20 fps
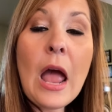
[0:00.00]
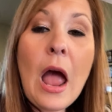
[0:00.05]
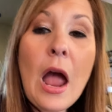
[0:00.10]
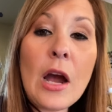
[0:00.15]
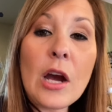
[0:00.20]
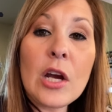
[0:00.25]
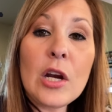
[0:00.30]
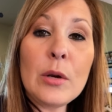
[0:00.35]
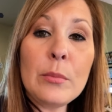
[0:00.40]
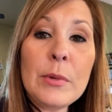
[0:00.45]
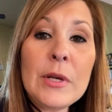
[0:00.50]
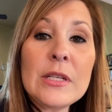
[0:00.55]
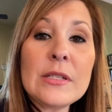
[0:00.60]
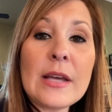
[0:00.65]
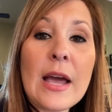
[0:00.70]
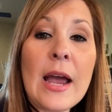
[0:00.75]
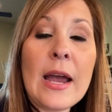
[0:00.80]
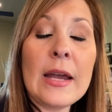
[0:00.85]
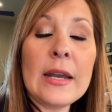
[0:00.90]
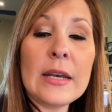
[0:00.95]
I'm going to be
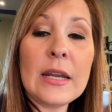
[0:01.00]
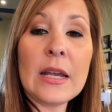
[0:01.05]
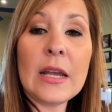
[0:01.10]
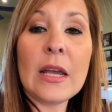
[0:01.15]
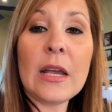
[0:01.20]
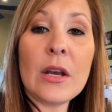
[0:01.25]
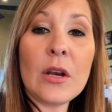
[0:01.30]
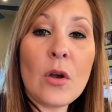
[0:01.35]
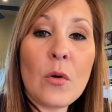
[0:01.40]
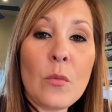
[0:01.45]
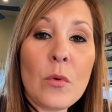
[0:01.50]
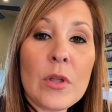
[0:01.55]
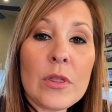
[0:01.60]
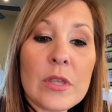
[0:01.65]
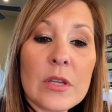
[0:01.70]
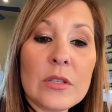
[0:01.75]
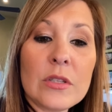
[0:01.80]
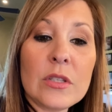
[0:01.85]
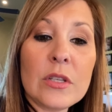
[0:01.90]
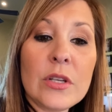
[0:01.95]
tying in with
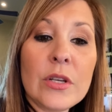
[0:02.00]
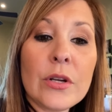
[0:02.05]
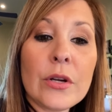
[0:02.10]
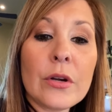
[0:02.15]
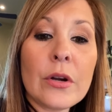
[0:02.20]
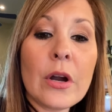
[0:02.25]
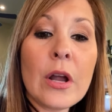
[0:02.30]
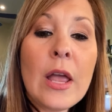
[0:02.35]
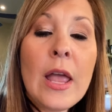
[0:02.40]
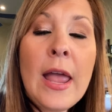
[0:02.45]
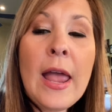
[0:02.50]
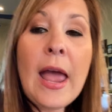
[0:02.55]
this year.